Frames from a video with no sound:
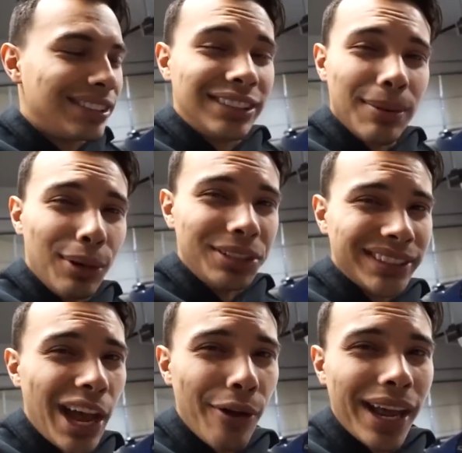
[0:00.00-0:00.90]
similar
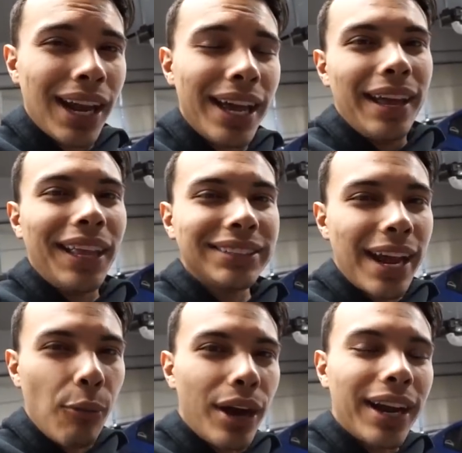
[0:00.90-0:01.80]
style headlight, and that's
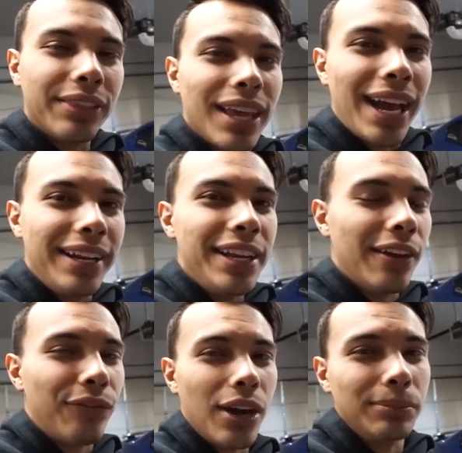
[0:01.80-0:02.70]
kind of where I got the idea
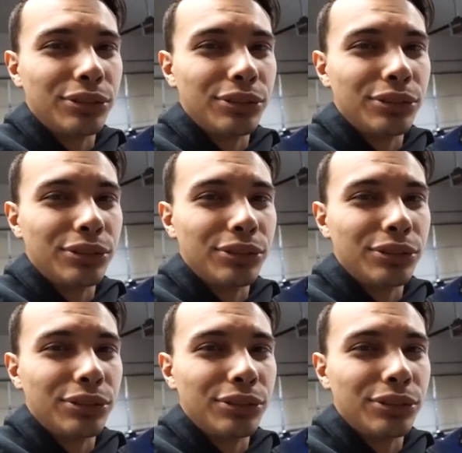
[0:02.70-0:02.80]
from.